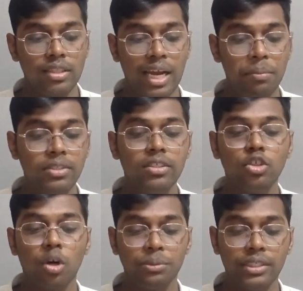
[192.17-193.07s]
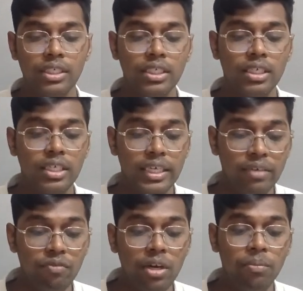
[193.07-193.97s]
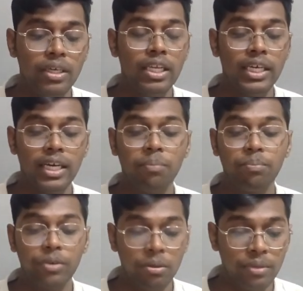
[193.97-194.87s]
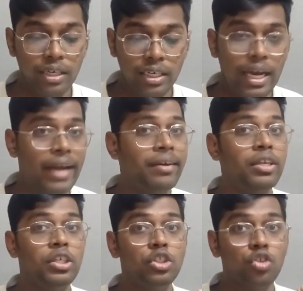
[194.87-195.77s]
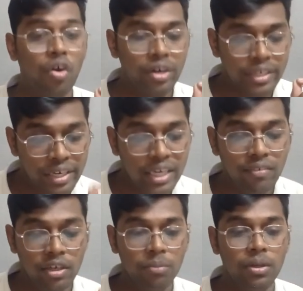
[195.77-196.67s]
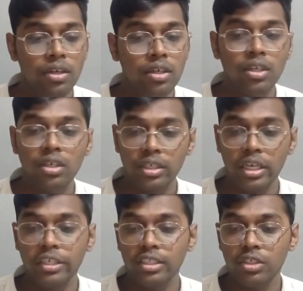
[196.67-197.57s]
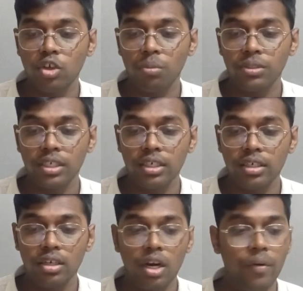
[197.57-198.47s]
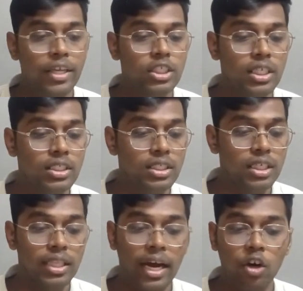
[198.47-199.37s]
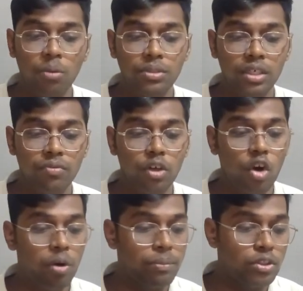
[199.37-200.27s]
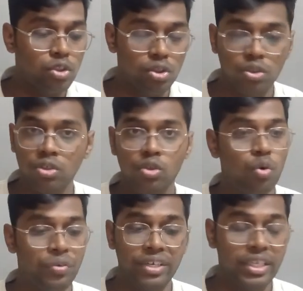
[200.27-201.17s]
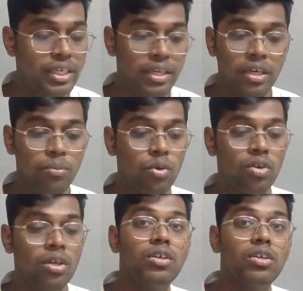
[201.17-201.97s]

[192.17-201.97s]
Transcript: that means this object will be deleted permanently and it is not recoverable delete this object now as you can see that object will not be shown here anymore